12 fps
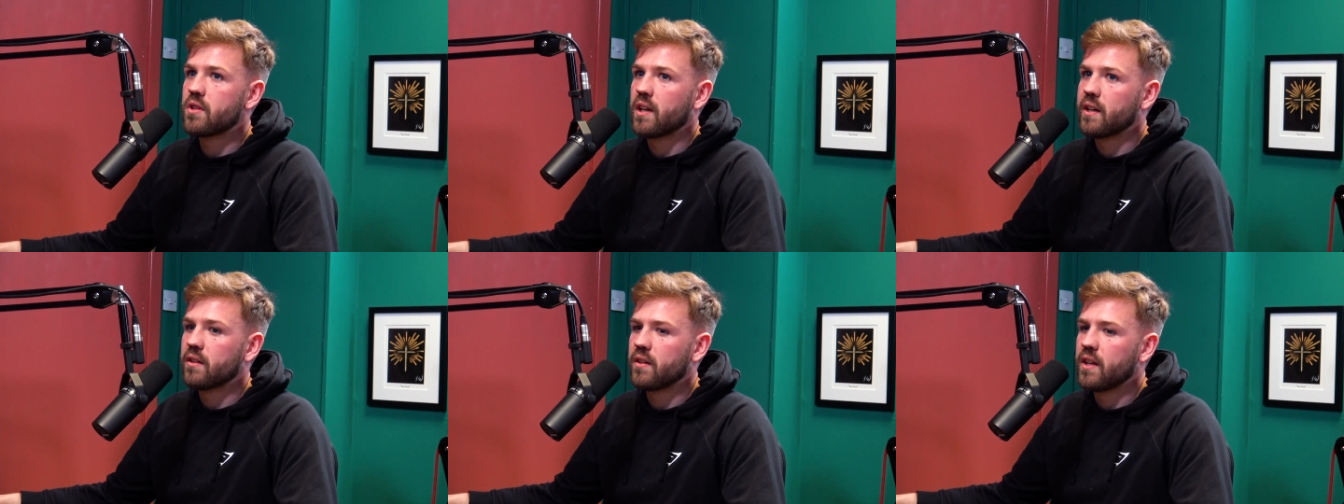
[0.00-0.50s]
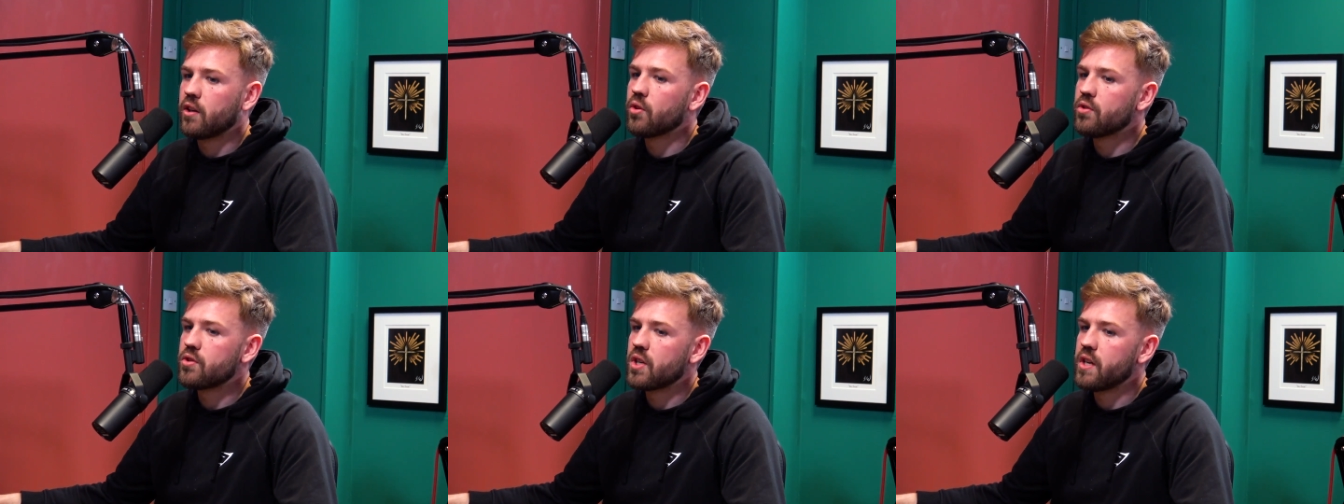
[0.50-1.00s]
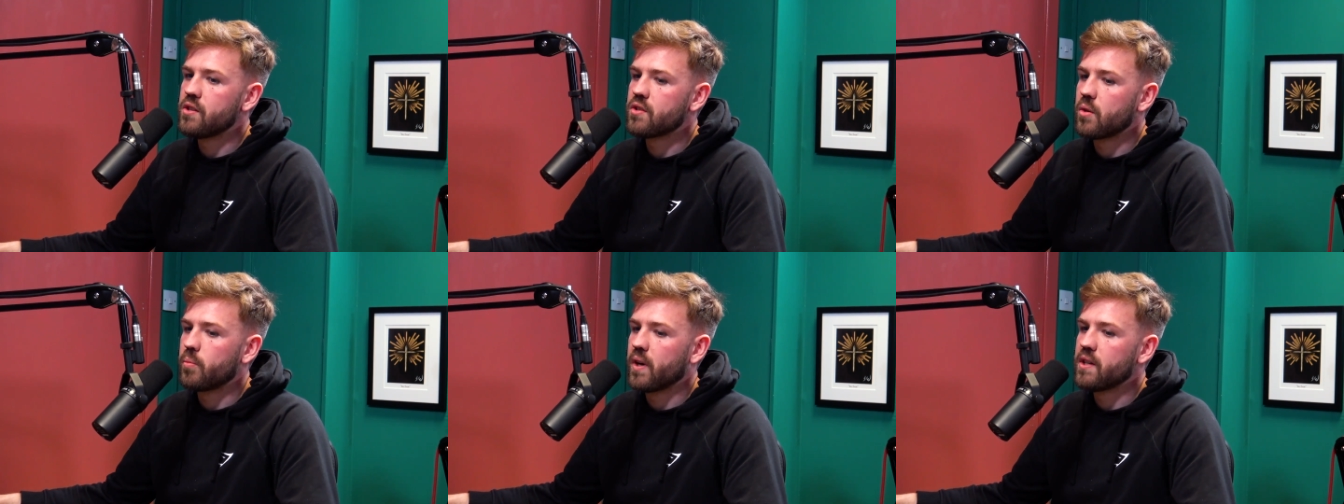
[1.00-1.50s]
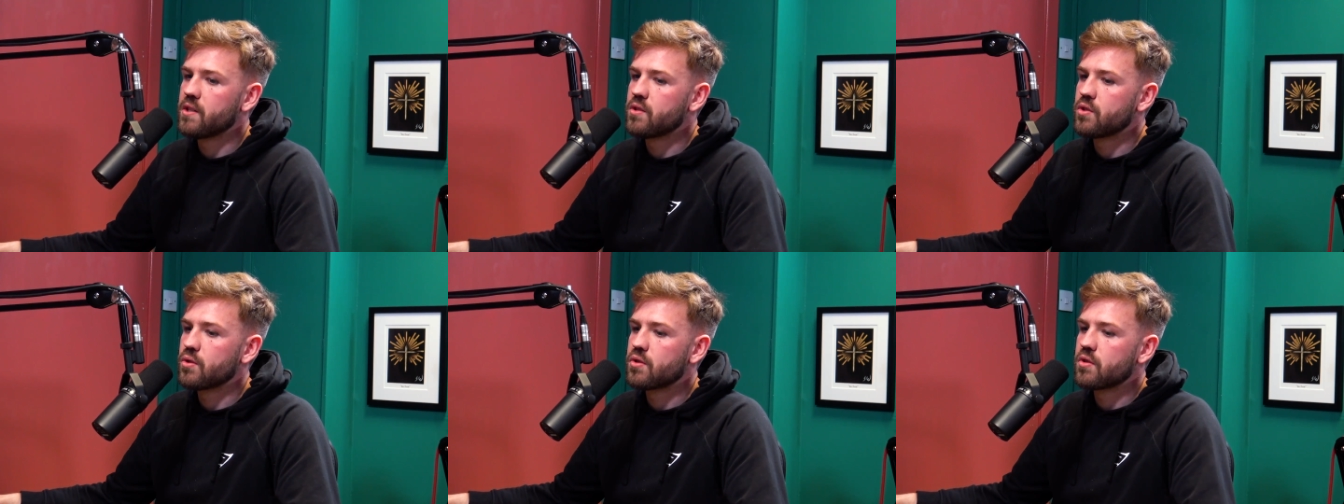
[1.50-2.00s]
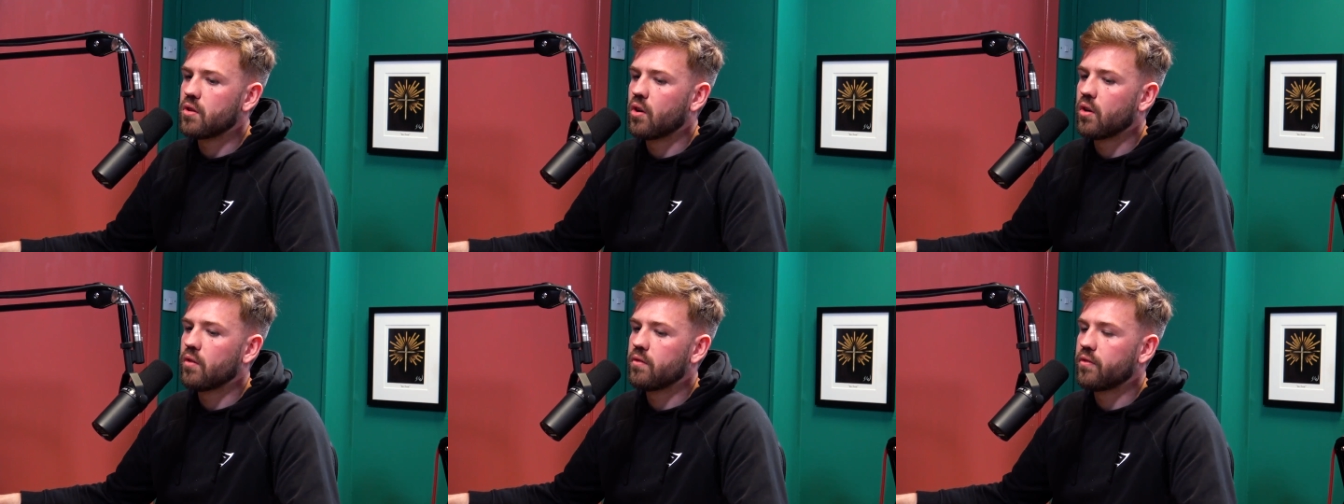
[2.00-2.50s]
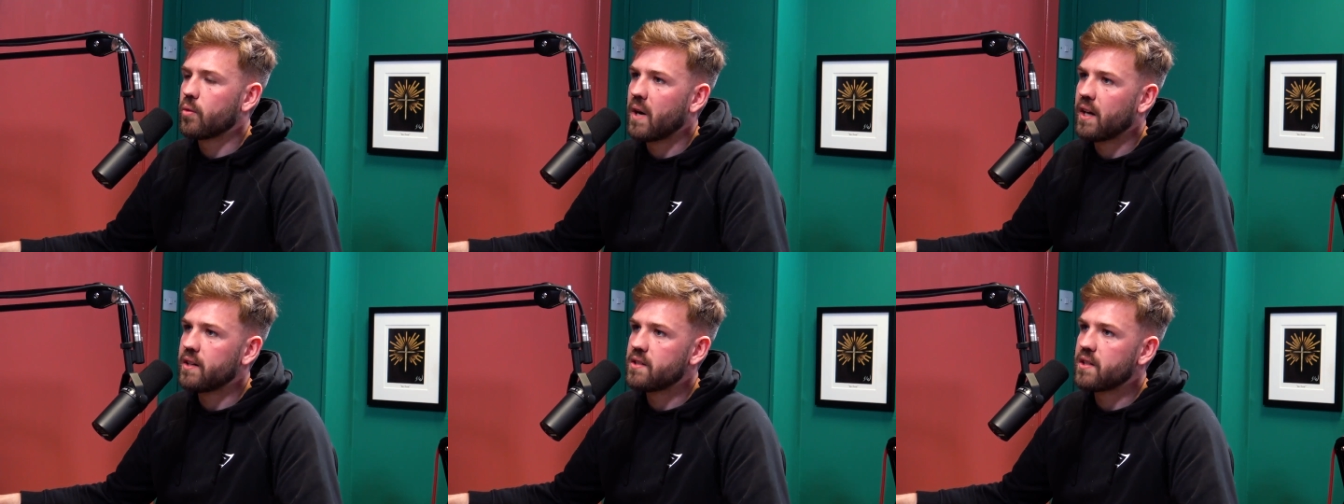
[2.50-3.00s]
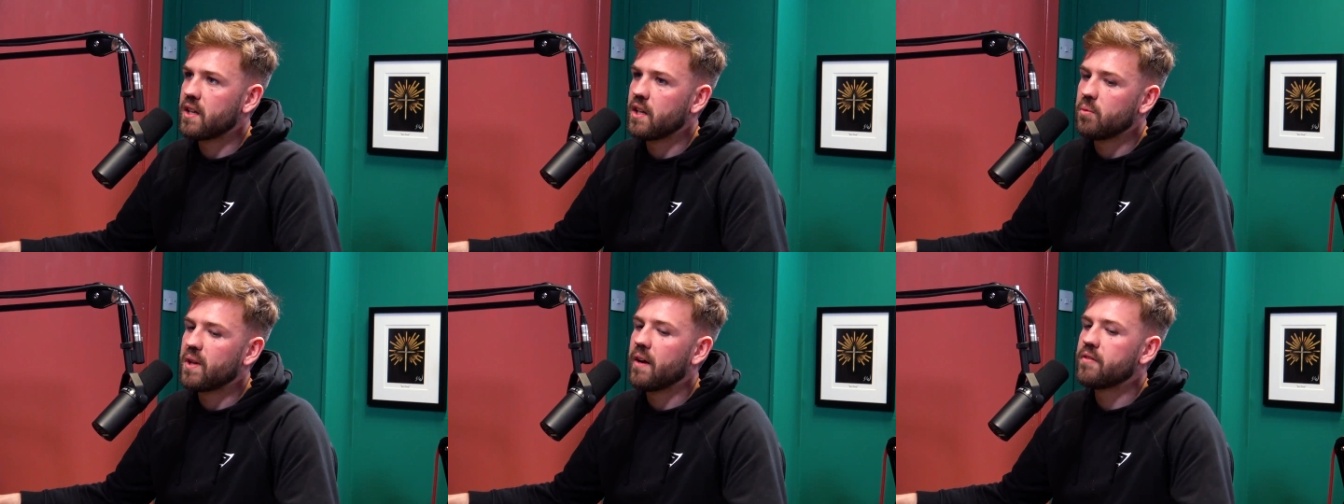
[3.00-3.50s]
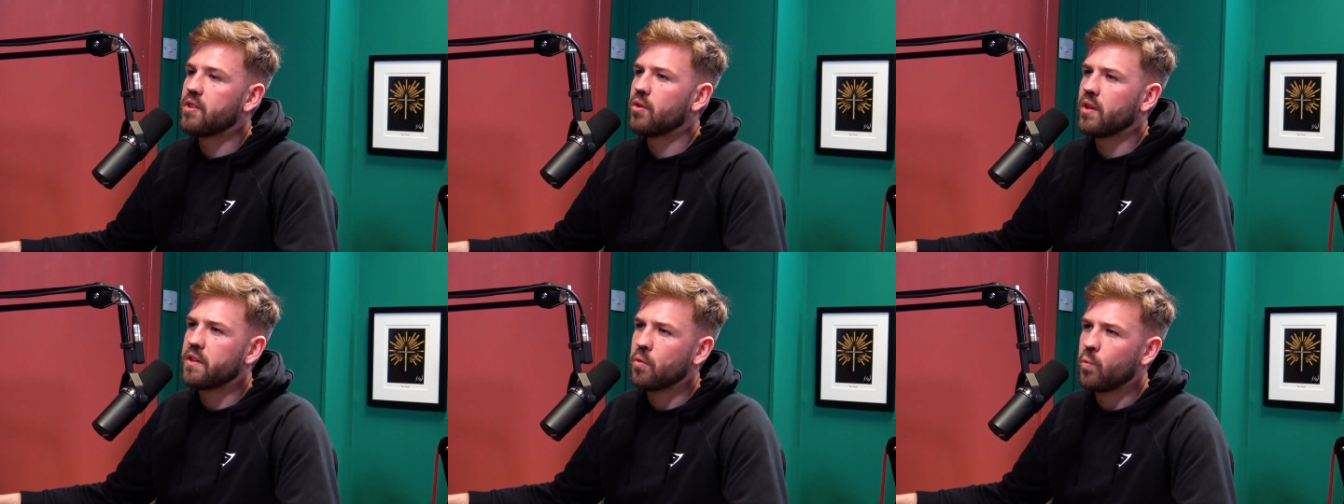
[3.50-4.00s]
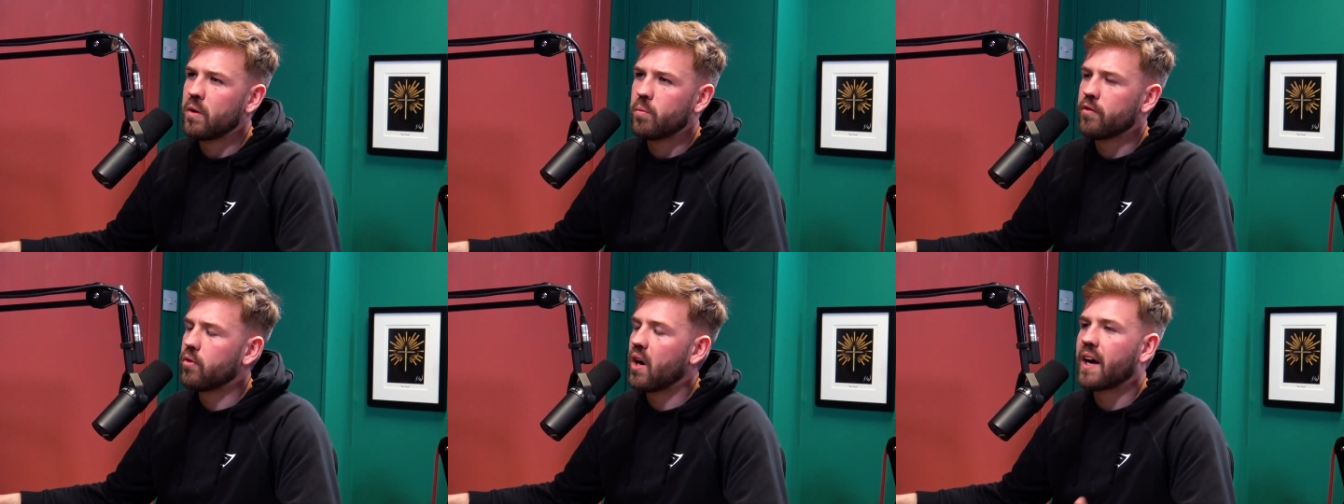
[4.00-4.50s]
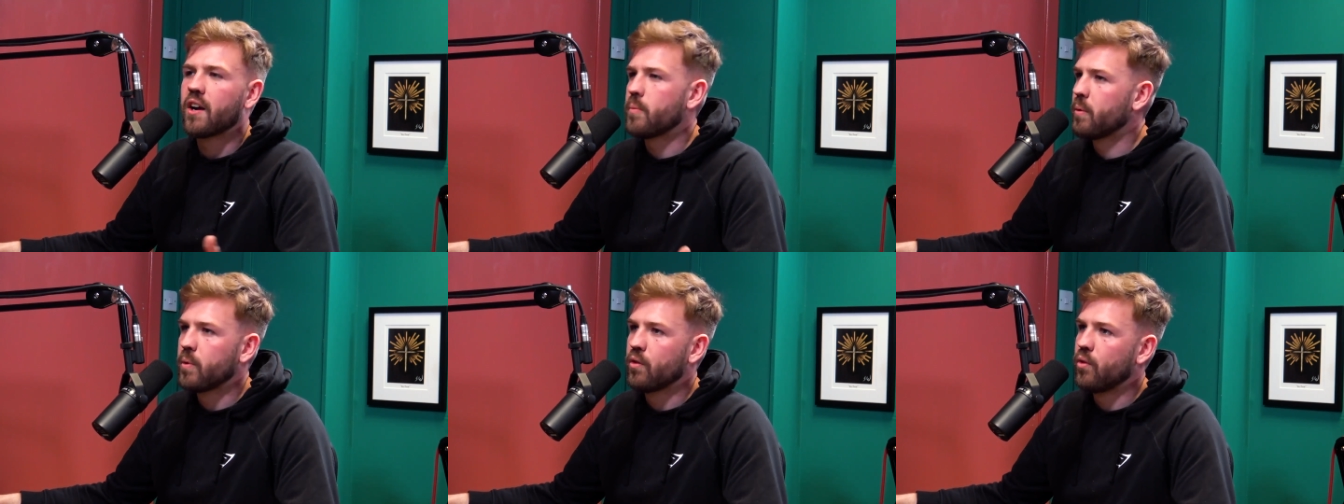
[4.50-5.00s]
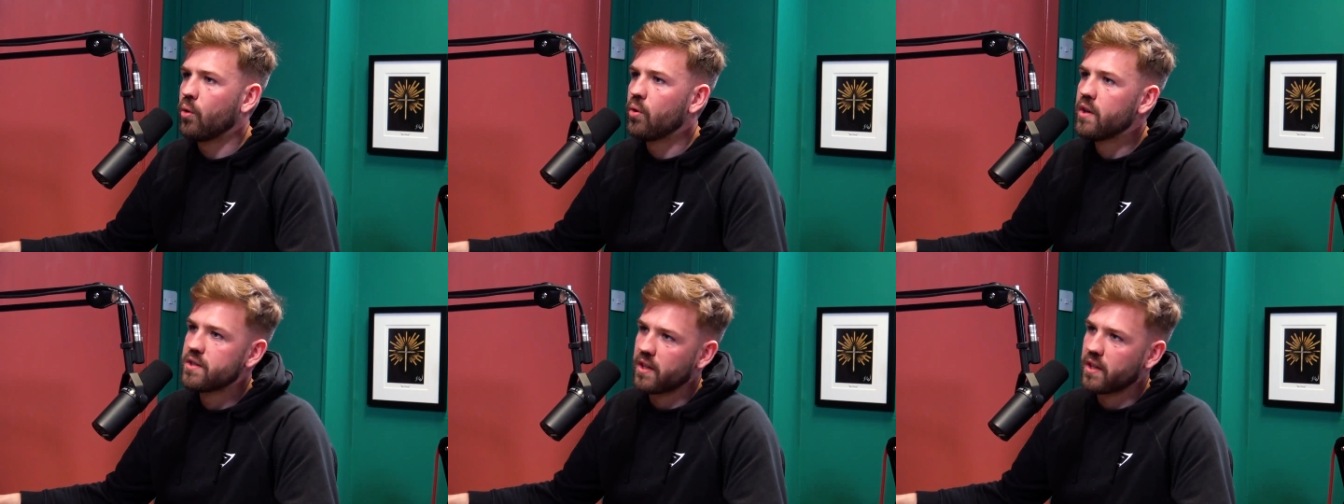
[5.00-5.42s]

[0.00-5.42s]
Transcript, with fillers: Like they couldn't change their prices just or for Paddy's Day they would have to do it like the week before. I can't remember the rule. Right.